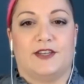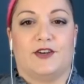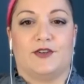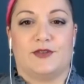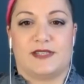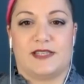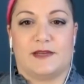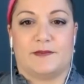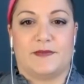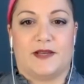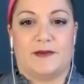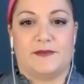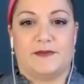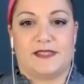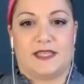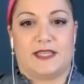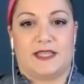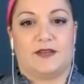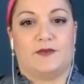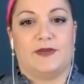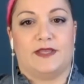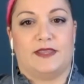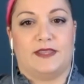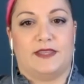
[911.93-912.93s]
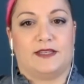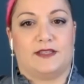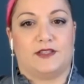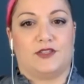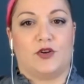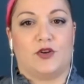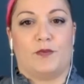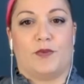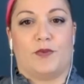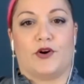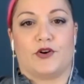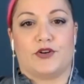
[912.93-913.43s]
sometimes I think we think
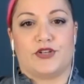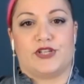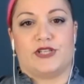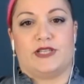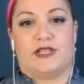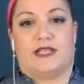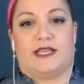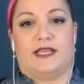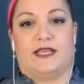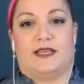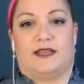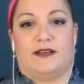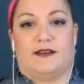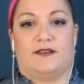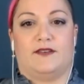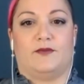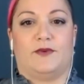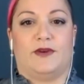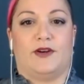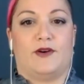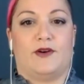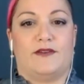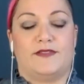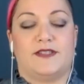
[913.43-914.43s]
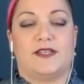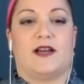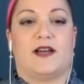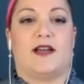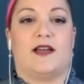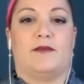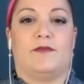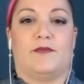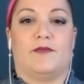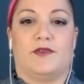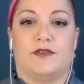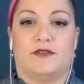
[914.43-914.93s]
so personally and we don't have
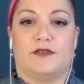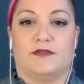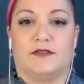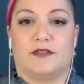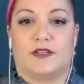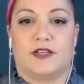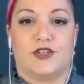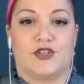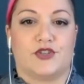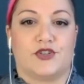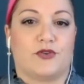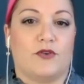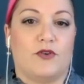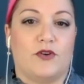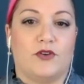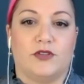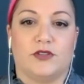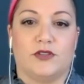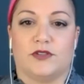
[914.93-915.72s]
time or control,